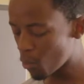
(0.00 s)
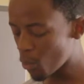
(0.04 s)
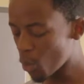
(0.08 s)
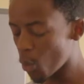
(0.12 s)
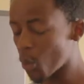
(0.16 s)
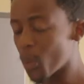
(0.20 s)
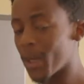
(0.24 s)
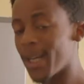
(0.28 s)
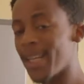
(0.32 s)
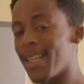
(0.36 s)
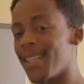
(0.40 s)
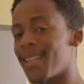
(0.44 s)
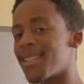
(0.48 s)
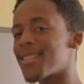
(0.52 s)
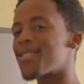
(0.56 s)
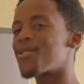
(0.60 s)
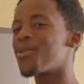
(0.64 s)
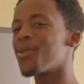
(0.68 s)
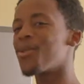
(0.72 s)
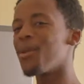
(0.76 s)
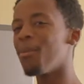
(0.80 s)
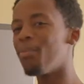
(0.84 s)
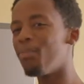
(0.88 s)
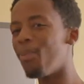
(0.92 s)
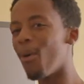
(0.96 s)
will lead us to
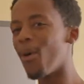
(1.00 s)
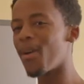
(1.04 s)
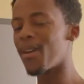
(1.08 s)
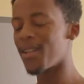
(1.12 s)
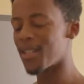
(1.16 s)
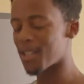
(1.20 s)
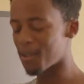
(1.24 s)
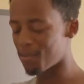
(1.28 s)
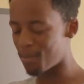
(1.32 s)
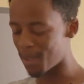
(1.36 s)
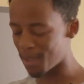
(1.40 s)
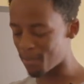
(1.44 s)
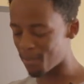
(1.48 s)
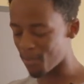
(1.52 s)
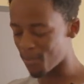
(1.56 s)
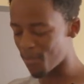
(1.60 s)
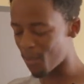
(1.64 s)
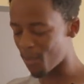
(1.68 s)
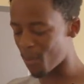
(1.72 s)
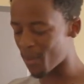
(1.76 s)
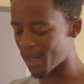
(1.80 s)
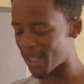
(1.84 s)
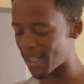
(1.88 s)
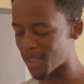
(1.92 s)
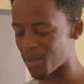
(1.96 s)
the bonus. But before
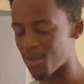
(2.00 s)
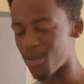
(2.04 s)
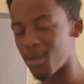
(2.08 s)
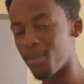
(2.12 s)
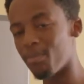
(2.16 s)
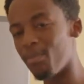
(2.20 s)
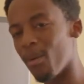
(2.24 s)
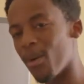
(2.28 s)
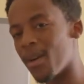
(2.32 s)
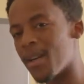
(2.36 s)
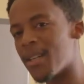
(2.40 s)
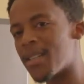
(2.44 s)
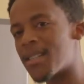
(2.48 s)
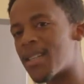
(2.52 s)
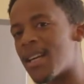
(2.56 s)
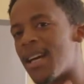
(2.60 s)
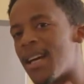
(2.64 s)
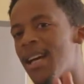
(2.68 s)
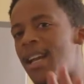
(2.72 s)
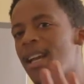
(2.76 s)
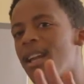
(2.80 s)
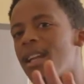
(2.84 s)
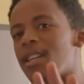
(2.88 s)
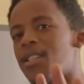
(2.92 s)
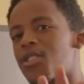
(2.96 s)
we get to the bonus,
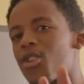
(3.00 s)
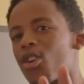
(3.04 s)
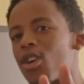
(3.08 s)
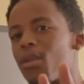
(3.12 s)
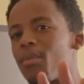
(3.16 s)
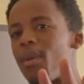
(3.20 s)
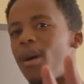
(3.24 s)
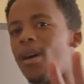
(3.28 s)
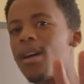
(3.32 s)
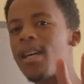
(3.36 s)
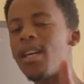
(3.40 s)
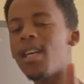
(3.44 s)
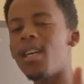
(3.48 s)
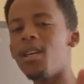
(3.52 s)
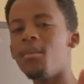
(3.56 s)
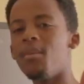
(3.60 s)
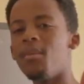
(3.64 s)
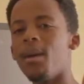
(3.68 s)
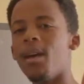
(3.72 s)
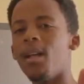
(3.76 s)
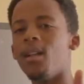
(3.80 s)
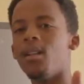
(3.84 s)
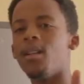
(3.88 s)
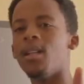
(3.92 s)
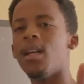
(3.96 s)
let's talk about
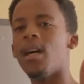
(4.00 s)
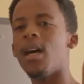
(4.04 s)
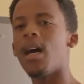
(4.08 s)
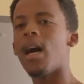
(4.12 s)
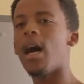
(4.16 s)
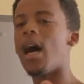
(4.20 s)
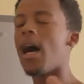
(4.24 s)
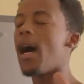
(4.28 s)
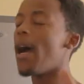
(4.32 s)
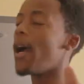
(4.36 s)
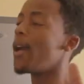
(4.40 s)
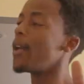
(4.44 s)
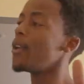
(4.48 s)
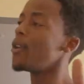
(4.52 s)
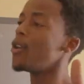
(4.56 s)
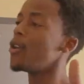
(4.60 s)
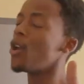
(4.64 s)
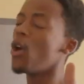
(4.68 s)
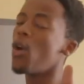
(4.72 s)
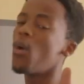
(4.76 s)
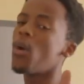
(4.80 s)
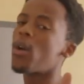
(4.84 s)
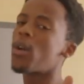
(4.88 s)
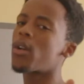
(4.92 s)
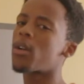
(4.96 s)
email. I know
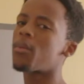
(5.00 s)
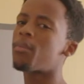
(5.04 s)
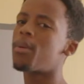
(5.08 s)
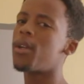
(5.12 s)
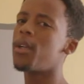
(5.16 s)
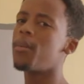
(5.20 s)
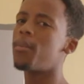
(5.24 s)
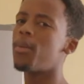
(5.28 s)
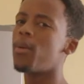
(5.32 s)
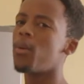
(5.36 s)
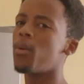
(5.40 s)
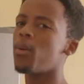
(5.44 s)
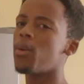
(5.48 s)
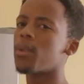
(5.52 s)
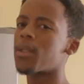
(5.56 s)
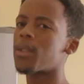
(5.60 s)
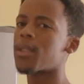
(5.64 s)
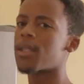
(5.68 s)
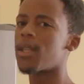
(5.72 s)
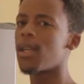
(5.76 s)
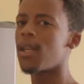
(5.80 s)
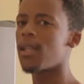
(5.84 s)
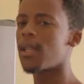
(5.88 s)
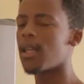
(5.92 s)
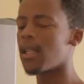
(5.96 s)
a lot of people will
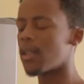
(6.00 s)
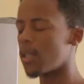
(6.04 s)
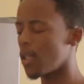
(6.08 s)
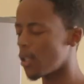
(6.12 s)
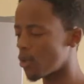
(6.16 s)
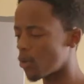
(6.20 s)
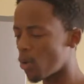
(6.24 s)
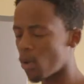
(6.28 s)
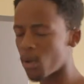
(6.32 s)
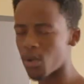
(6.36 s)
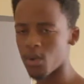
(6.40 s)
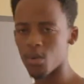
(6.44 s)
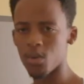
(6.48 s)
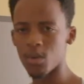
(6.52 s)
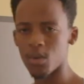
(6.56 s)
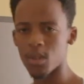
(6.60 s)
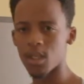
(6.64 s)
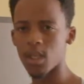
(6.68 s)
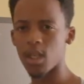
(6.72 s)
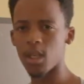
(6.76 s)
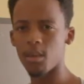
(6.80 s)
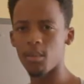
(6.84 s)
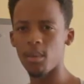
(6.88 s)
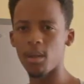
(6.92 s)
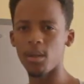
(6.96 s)
say that they don't use
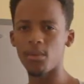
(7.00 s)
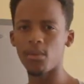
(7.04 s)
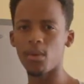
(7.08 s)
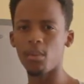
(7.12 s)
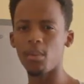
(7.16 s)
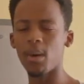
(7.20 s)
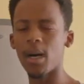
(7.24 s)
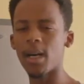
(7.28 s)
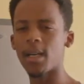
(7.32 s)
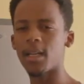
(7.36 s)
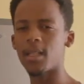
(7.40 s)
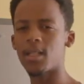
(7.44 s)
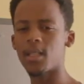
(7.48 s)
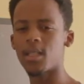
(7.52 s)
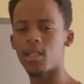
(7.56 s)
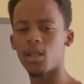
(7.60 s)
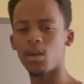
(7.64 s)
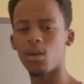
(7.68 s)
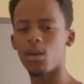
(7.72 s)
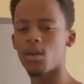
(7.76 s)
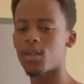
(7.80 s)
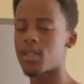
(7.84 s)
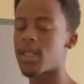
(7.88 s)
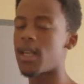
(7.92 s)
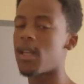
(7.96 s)
email for marketing
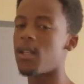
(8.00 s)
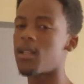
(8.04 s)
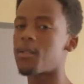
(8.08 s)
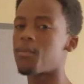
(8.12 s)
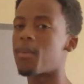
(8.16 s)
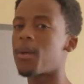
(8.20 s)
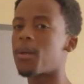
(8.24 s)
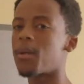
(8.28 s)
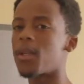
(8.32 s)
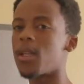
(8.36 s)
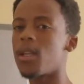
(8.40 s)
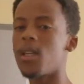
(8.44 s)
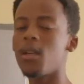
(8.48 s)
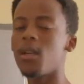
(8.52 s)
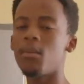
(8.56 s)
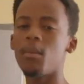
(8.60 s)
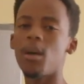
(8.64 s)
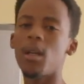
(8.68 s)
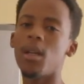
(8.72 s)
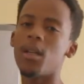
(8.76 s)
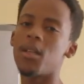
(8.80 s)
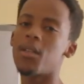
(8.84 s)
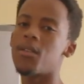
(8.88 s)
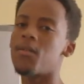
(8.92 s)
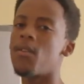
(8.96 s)
or sales, but
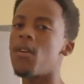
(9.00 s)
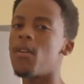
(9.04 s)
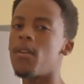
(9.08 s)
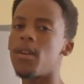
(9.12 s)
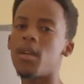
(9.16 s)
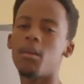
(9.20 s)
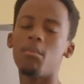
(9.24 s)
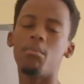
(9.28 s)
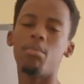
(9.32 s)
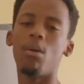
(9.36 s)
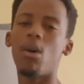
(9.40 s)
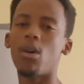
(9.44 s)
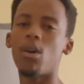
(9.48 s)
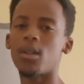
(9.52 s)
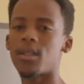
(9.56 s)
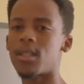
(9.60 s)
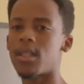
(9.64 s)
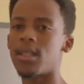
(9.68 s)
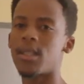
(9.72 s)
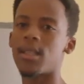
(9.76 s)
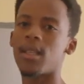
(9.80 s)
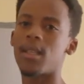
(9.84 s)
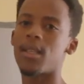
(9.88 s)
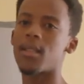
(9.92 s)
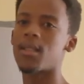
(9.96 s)
email is very
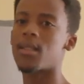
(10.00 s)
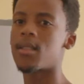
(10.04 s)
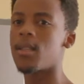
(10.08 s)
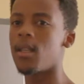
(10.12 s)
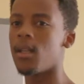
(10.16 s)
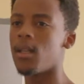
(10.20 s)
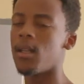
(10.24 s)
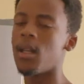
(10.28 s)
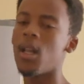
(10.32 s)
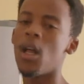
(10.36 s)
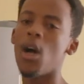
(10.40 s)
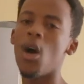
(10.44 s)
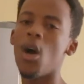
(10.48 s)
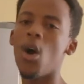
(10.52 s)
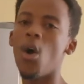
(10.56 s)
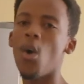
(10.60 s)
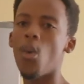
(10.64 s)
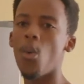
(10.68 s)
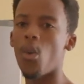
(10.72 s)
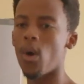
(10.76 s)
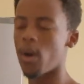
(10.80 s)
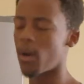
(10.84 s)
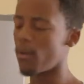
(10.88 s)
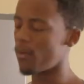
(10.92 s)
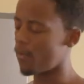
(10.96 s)
important. It is still
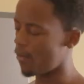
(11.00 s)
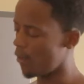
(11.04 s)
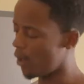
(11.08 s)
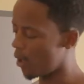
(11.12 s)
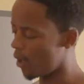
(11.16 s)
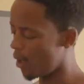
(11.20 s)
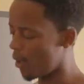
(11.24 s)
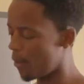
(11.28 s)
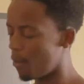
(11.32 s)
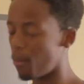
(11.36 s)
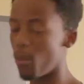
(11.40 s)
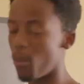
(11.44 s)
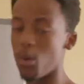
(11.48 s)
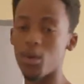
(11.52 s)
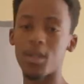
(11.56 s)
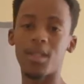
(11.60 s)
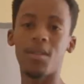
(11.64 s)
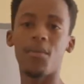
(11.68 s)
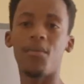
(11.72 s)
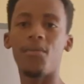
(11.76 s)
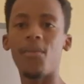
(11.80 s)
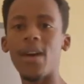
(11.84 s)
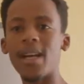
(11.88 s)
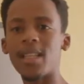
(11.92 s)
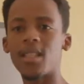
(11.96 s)
one of the most
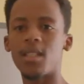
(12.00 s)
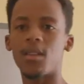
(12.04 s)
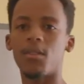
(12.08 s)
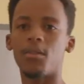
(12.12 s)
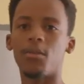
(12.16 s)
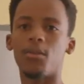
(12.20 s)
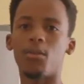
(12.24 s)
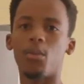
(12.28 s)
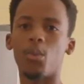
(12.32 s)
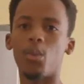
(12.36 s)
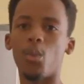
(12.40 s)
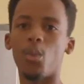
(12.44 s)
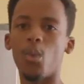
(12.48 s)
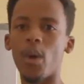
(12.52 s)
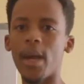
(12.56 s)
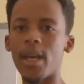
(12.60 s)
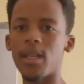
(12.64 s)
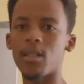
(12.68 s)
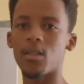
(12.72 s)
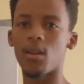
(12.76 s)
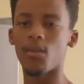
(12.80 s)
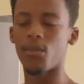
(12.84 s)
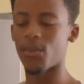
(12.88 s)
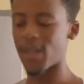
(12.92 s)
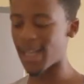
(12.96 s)
effective
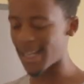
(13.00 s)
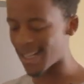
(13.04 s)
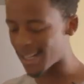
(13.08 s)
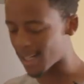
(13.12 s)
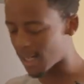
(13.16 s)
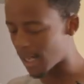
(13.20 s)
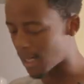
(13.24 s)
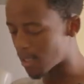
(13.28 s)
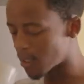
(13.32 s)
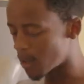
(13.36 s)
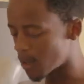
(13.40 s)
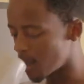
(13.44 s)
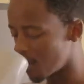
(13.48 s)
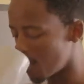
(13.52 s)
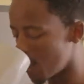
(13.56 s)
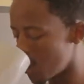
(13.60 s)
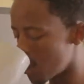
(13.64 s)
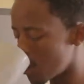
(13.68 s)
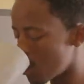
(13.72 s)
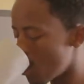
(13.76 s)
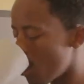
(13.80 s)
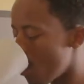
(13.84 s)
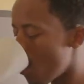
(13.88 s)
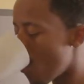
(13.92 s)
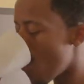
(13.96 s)
ways of getting
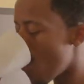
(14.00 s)
customers.